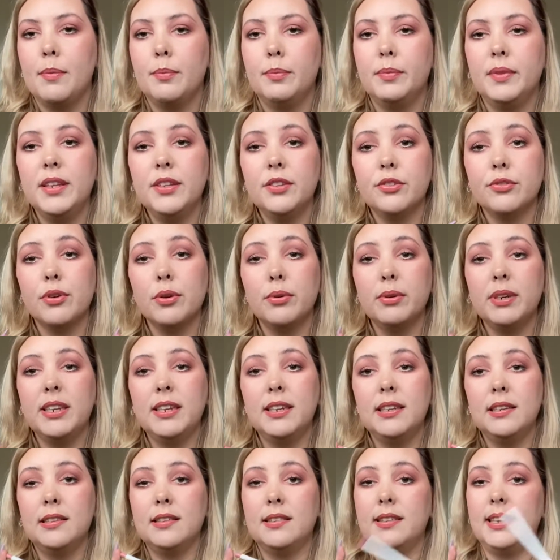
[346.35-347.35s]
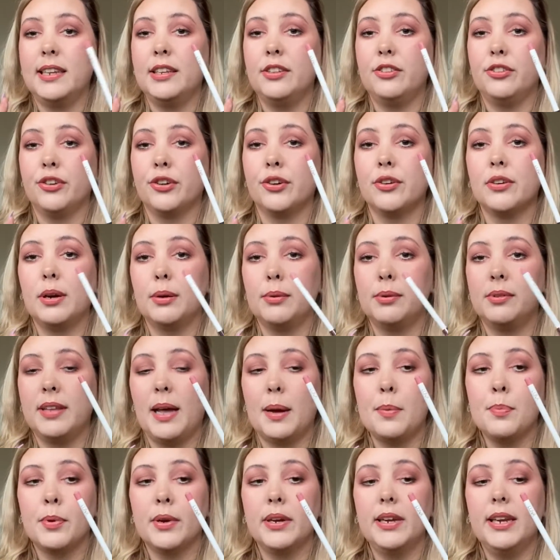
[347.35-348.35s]
These are only €6
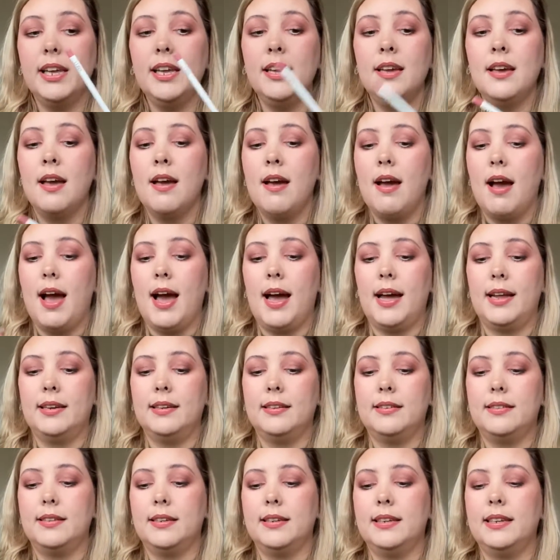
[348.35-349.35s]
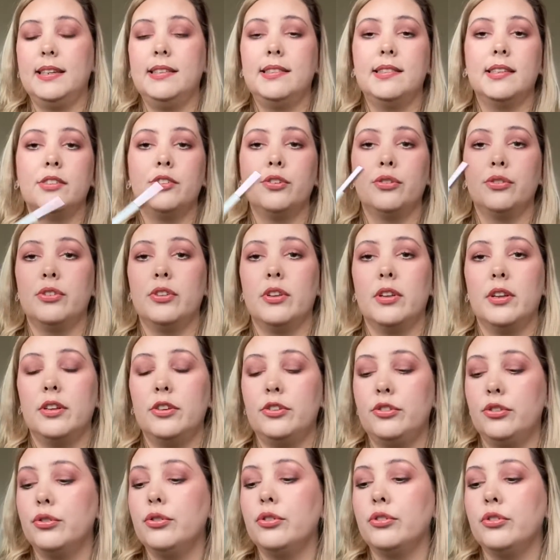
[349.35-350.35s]
separately, and Lisa
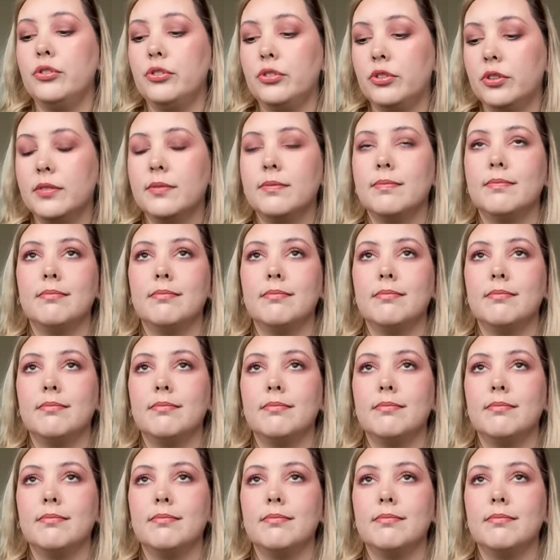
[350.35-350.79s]
does